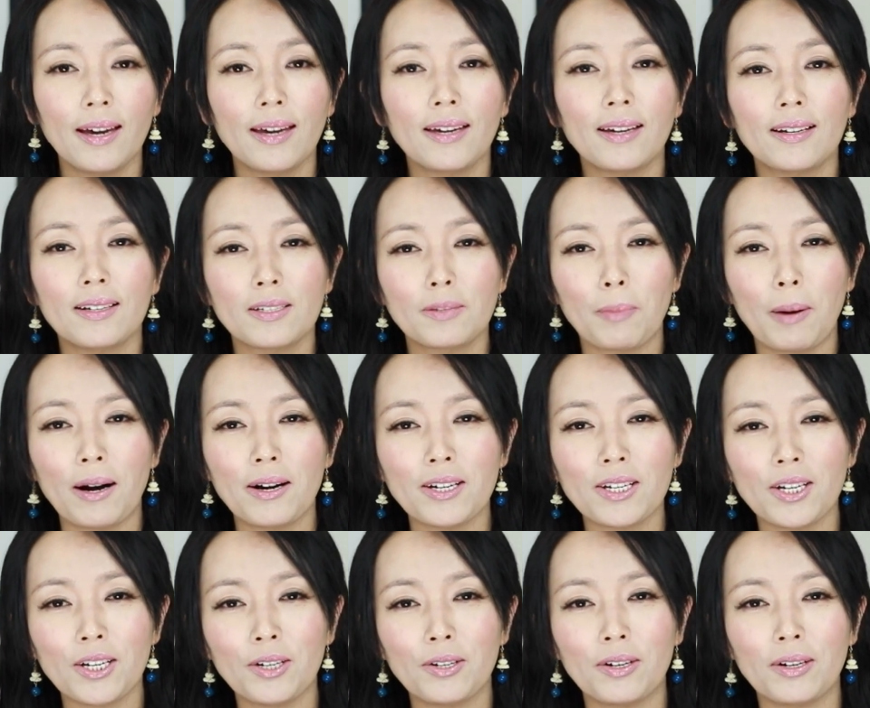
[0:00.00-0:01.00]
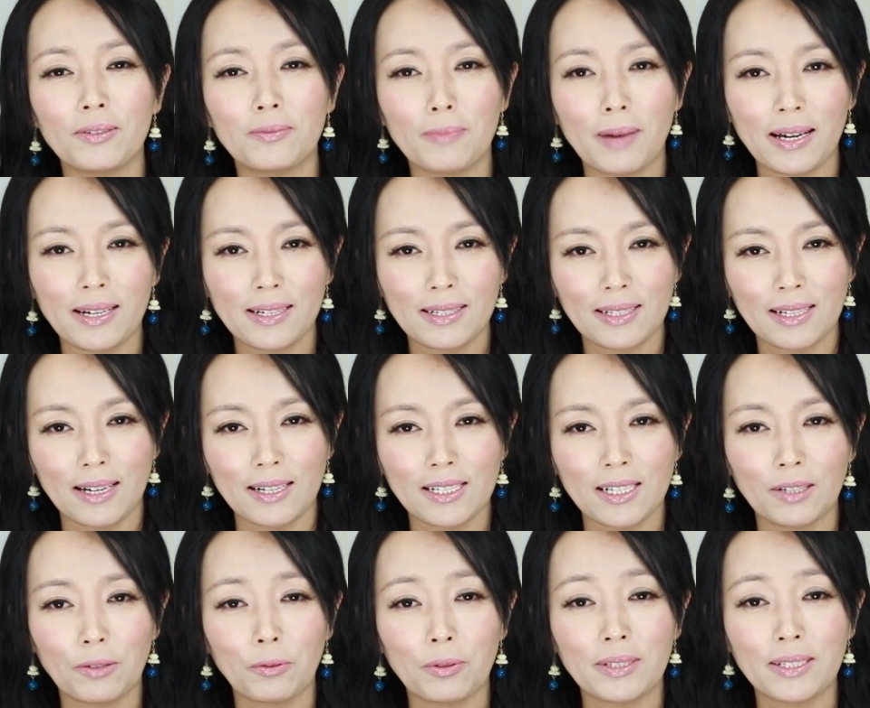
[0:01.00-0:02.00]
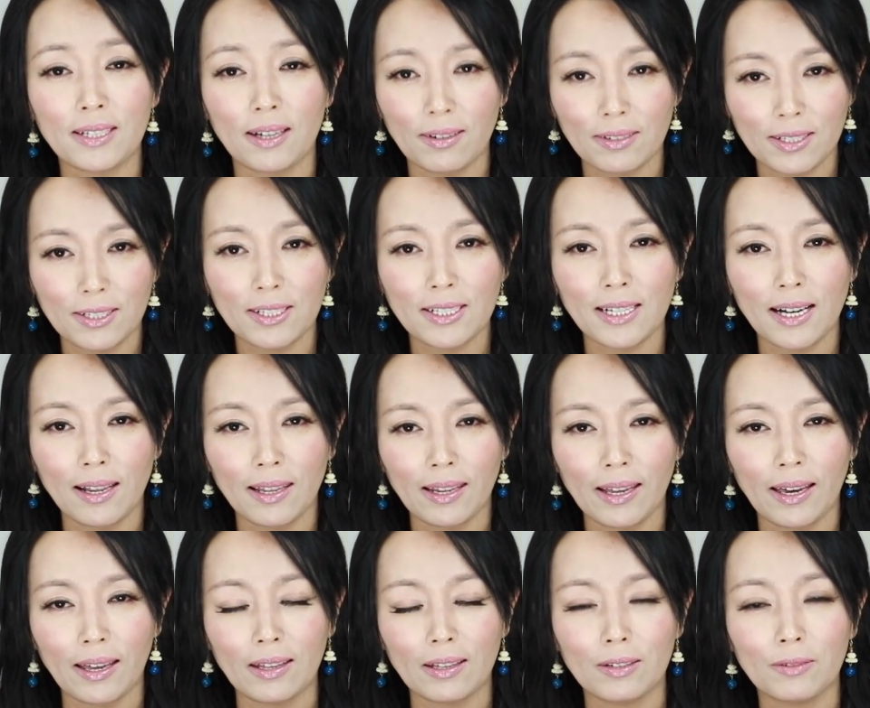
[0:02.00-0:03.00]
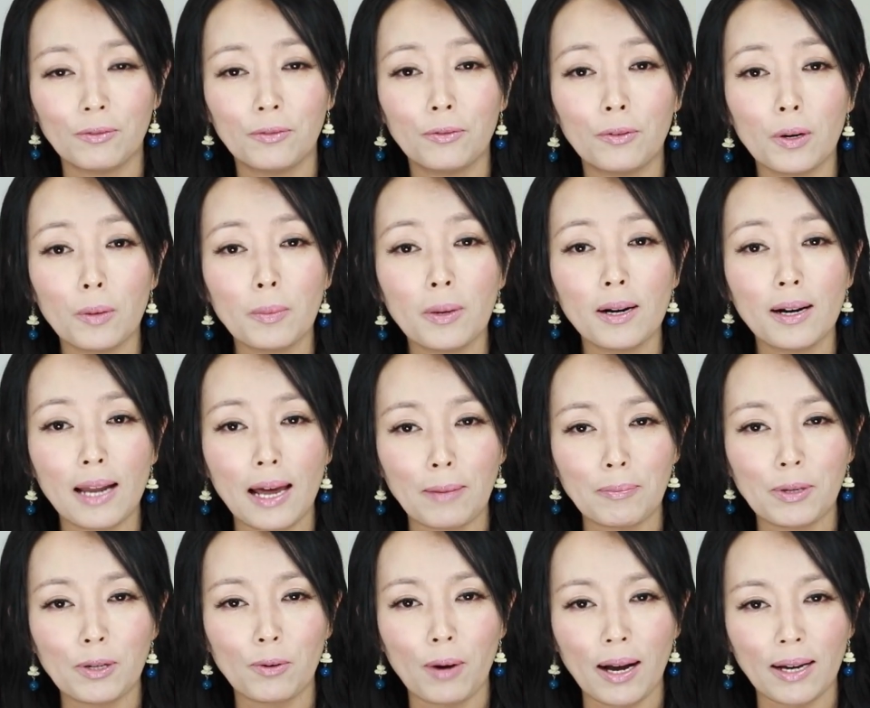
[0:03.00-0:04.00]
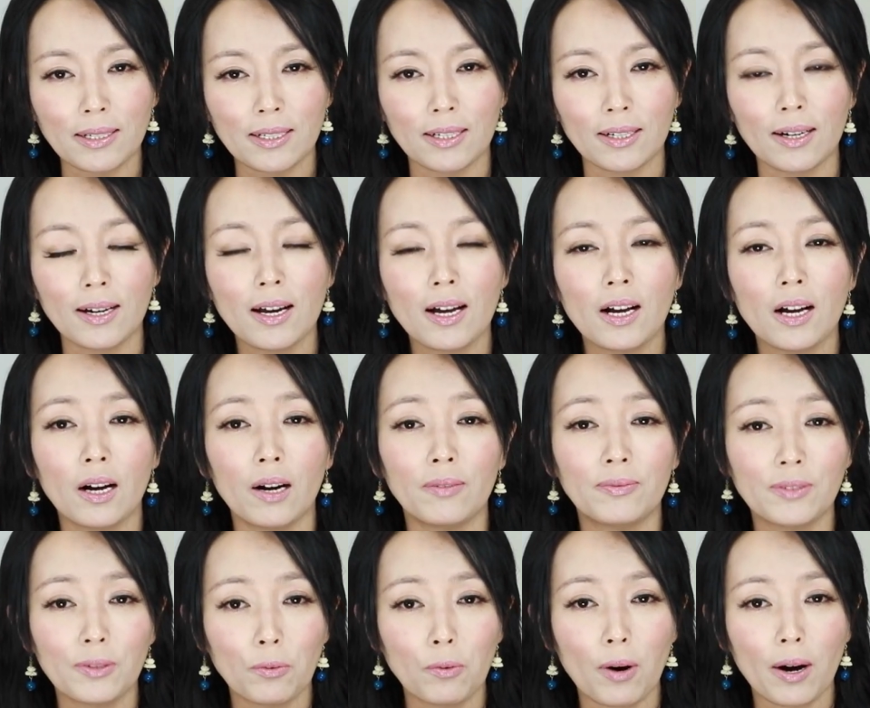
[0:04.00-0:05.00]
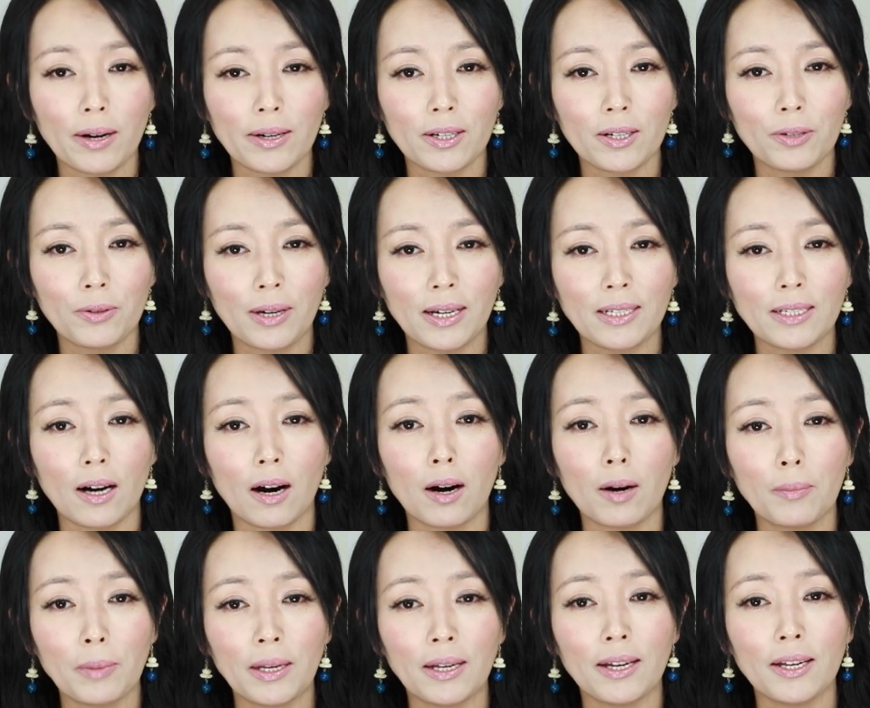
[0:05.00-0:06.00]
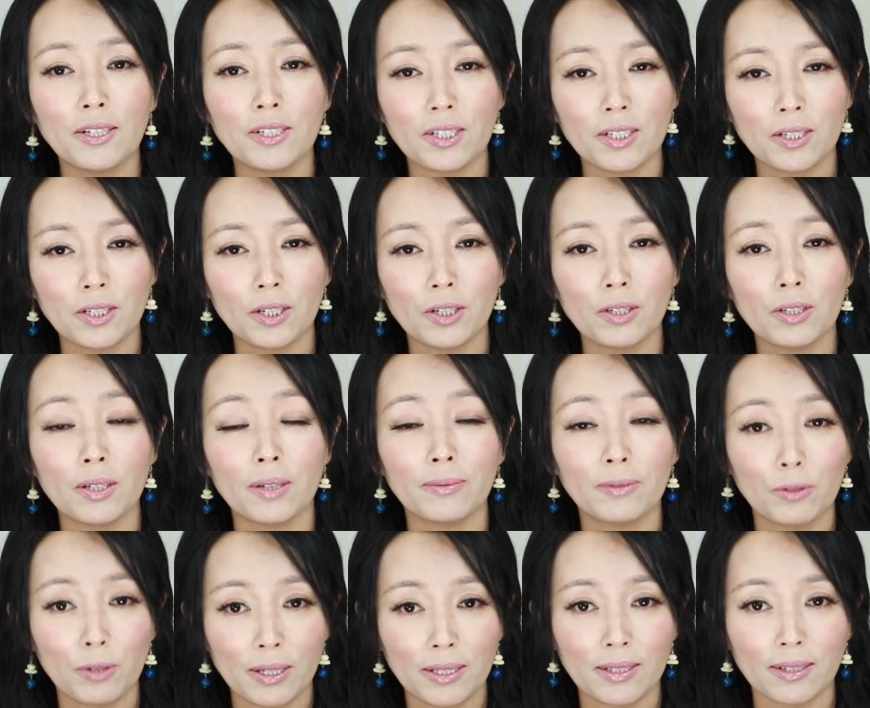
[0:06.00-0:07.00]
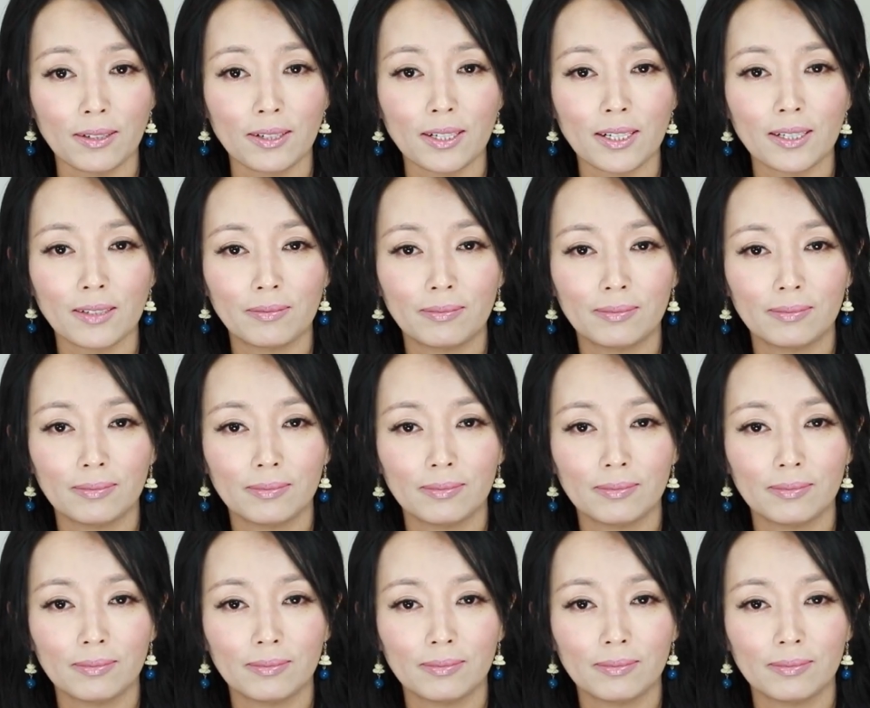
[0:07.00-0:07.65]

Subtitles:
Here's part 2 of my discussion with Dr. Shang Lin, former lab director of the Walter Reed Army Institute of Research.